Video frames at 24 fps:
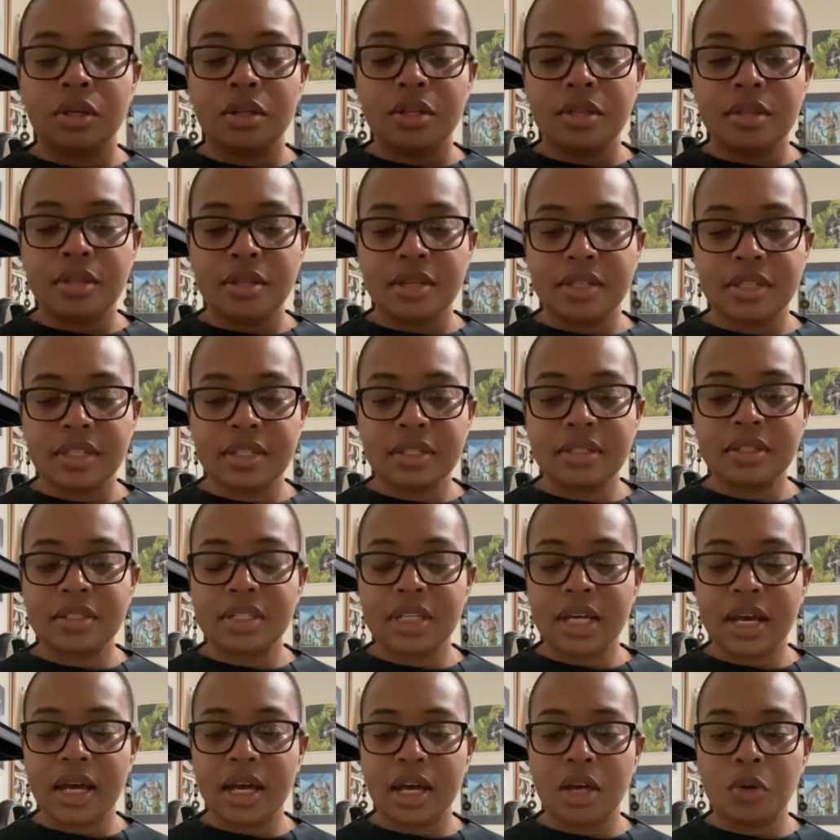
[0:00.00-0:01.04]
This is a
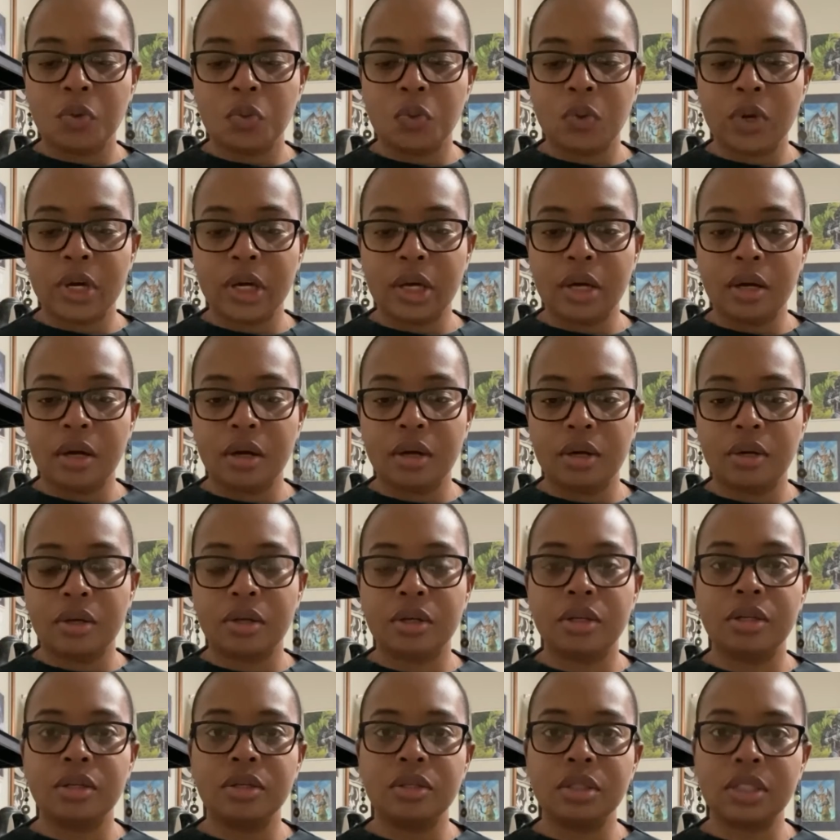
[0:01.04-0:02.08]
time where
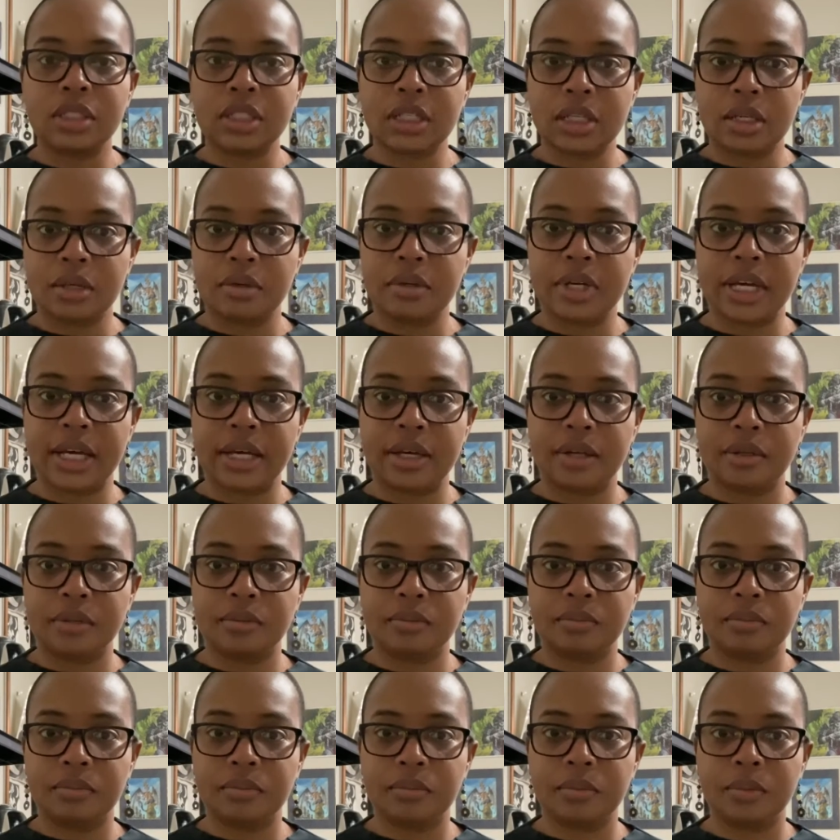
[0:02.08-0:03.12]
you slow down,